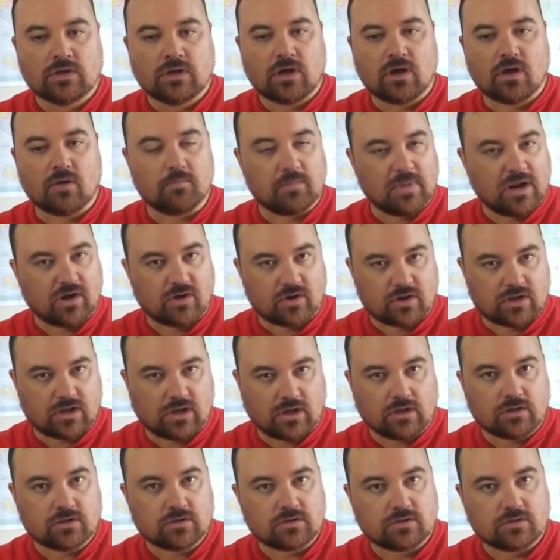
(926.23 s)

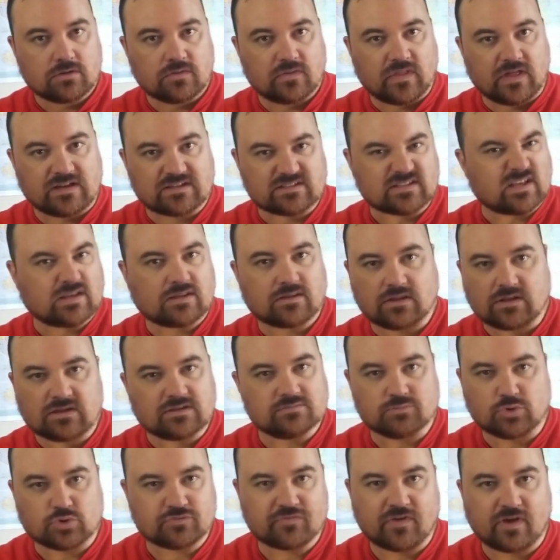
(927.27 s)
America that is like his
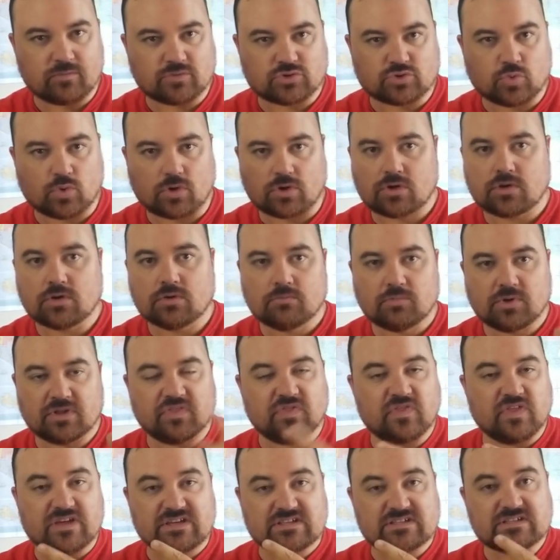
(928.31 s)
most famous work. But
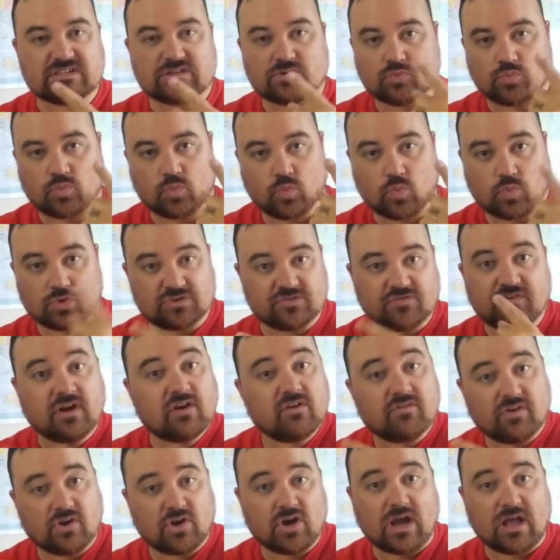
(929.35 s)
this was
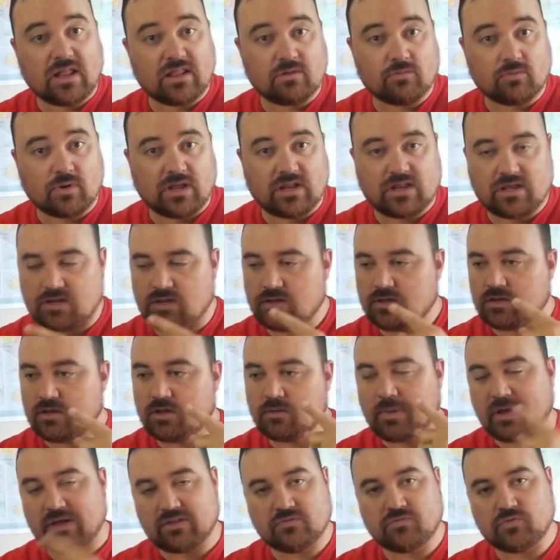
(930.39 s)
very, very highly rated
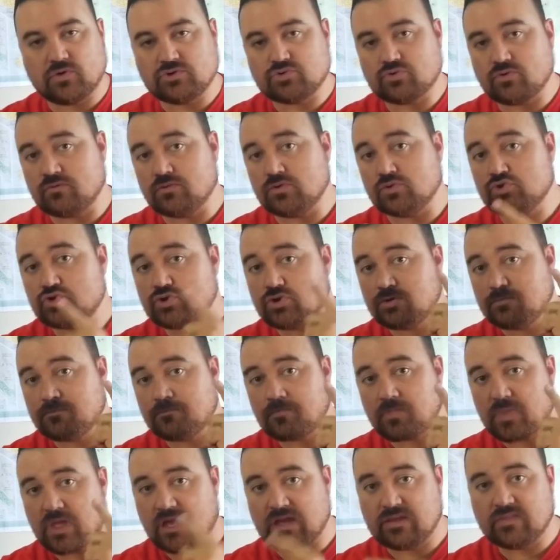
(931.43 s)
about the French Revolution,
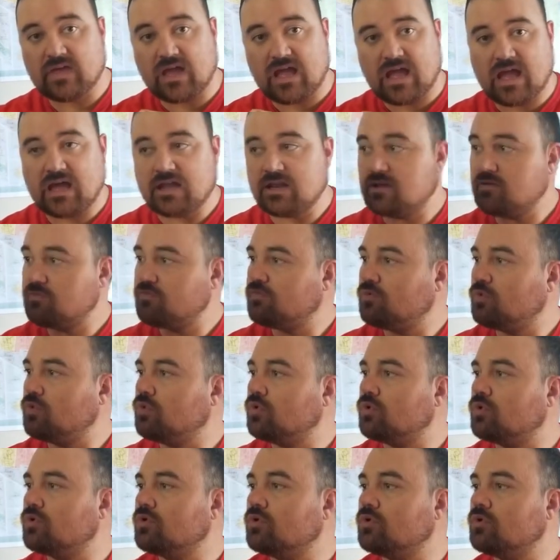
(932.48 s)
and they had it
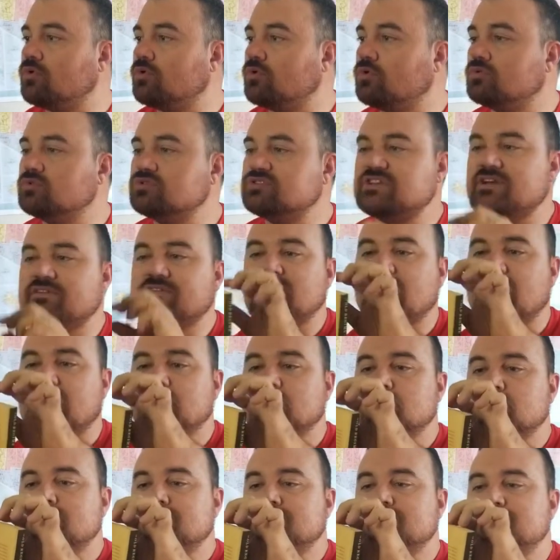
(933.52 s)
for $7.
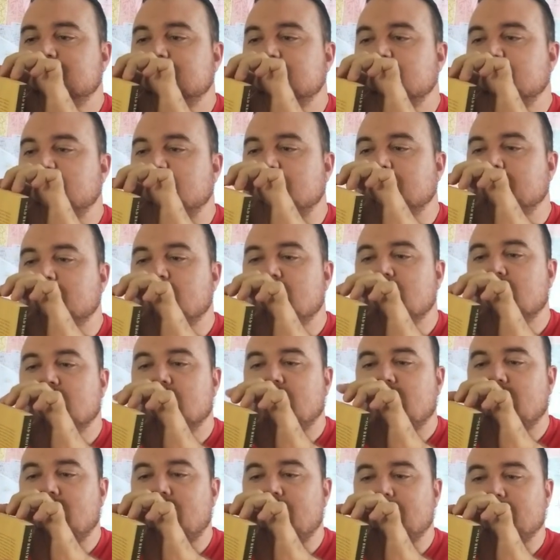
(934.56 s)
So
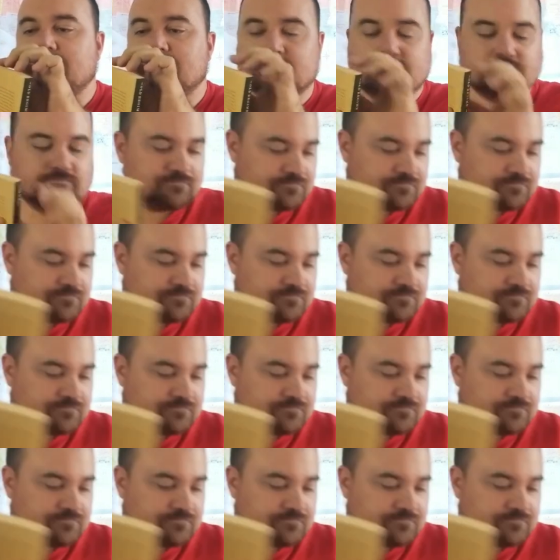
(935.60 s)
I grabbed it.